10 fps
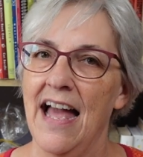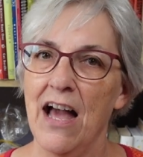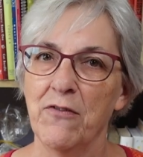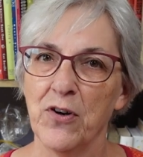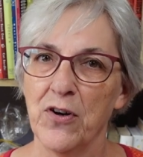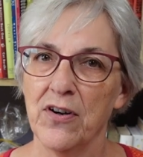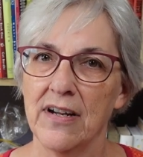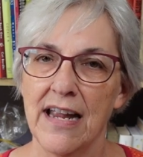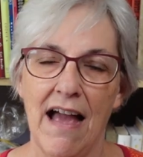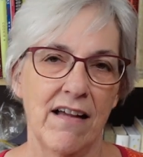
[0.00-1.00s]

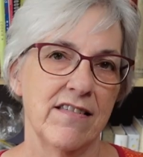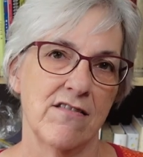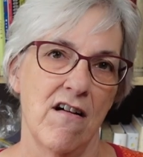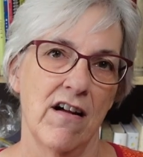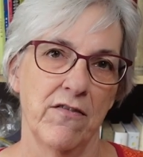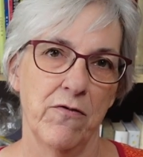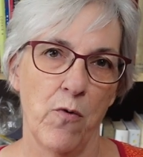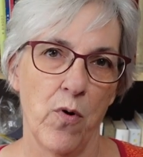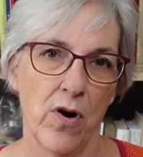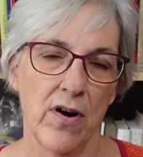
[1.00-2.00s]
ever cast on
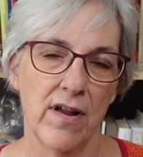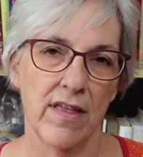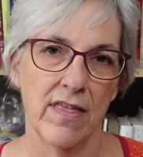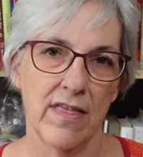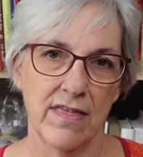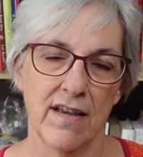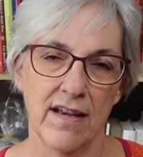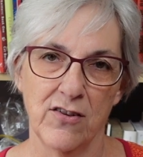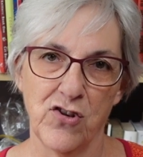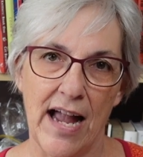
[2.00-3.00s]
for
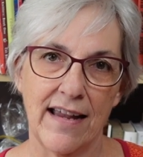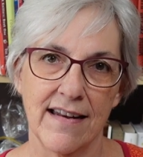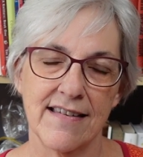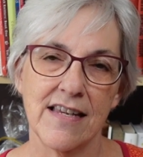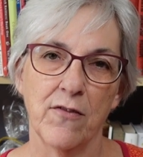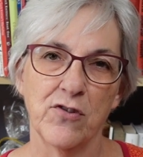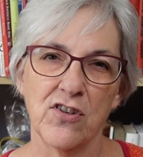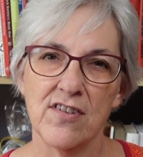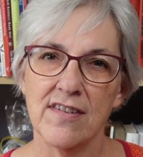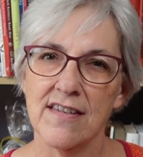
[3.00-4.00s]
the jacket itself,
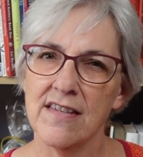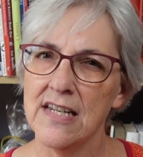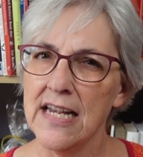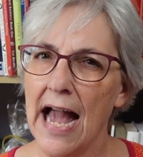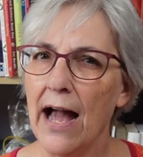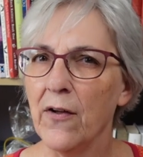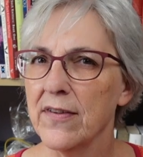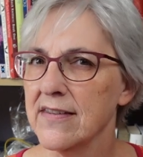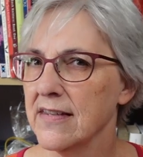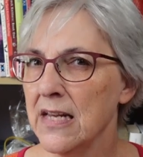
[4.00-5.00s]
just to see how
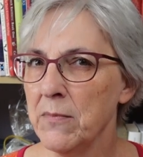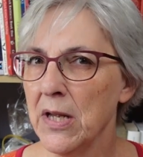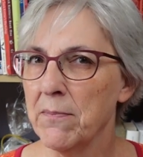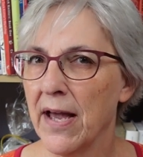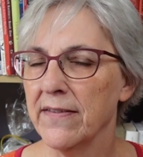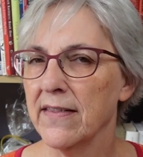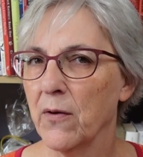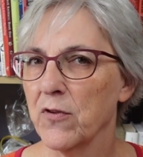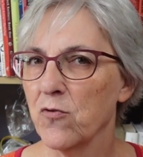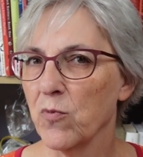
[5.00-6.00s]
the seaming method
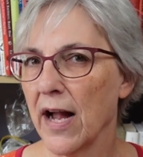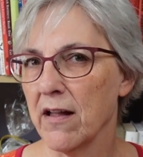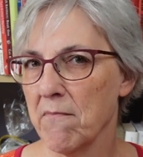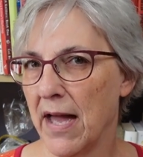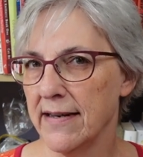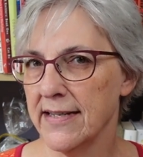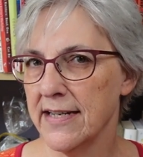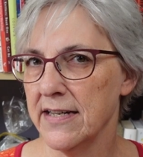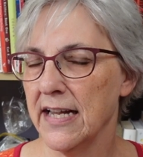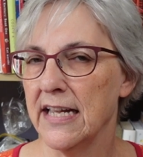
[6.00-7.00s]
that was
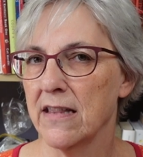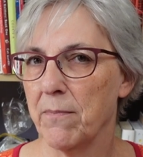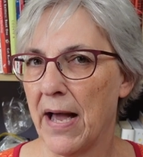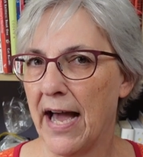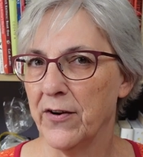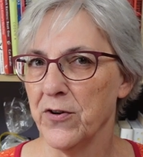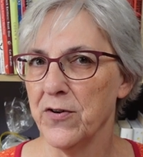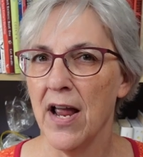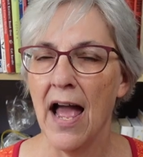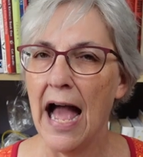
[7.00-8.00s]
recommended in the
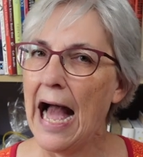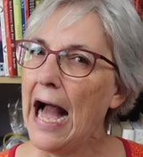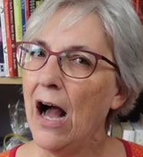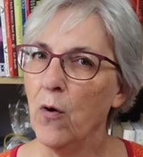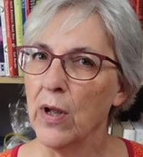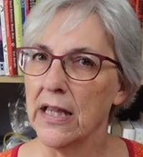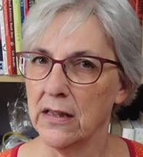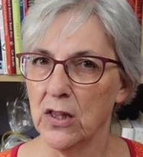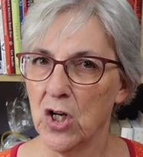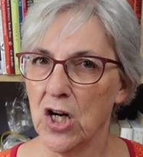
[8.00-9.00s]
pattern, how
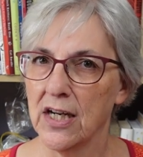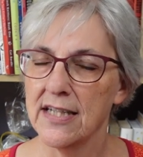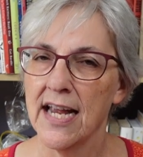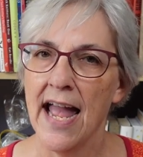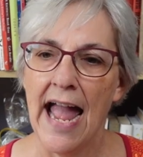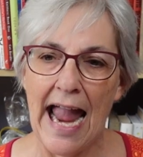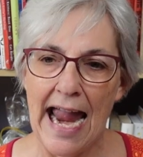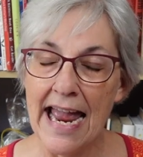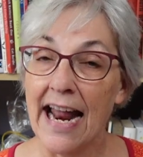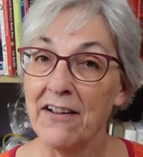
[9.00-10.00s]
it looked.
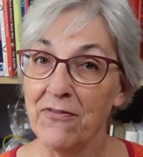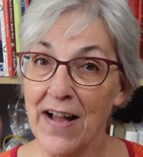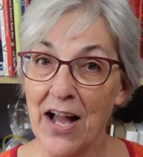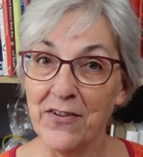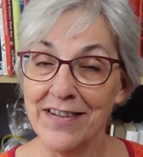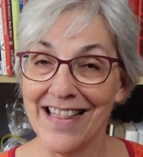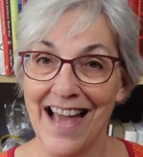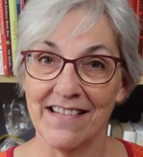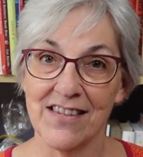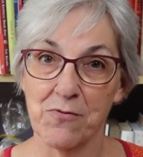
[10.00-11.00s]
And I found
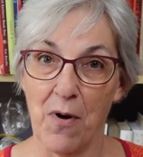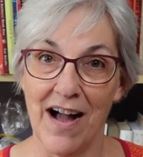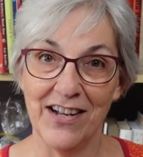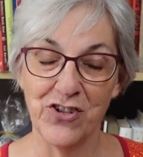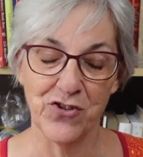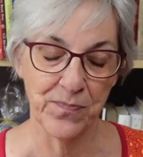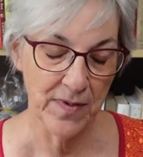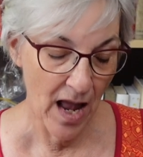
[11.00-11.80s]
that swatch.